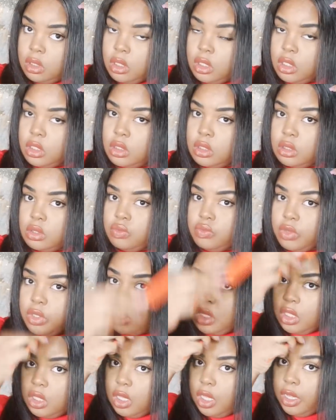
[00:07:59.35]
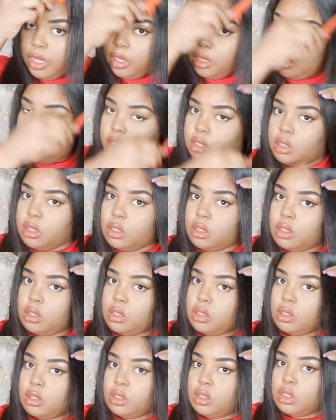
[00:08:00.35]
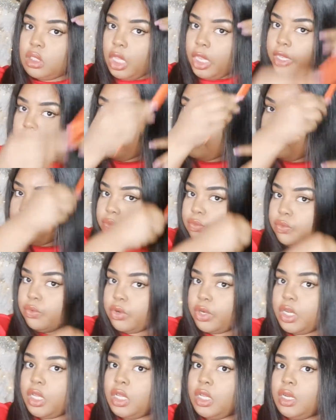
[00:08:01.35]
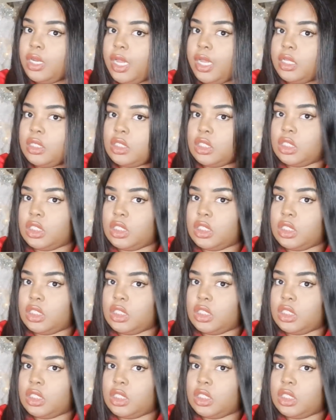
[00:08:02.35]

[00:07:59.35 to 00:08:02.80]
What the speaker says: And it's really like tangle free, not